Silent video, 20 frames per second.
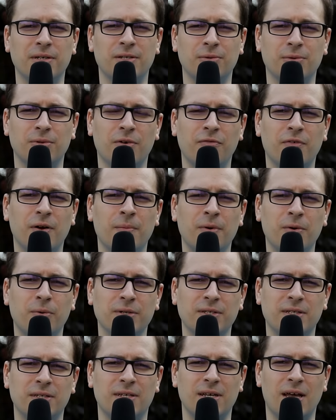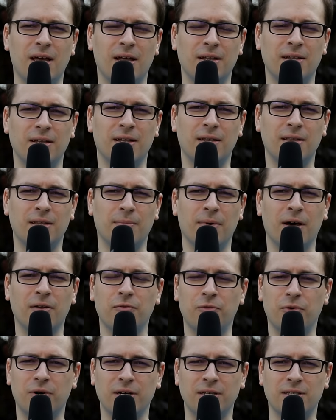So November was the
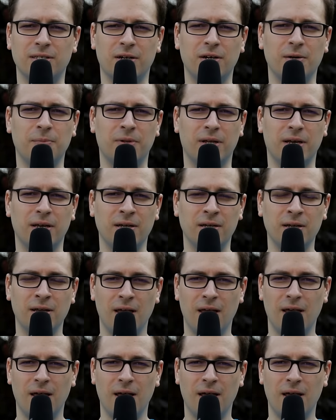month where I started playing,